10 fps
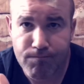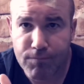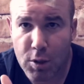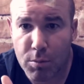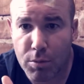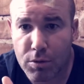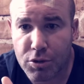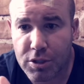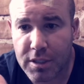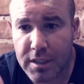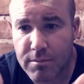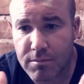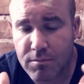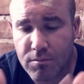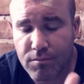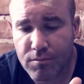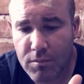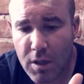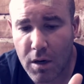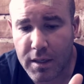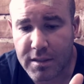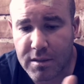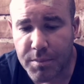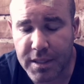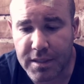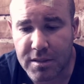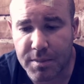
no bullshit, honest opinions,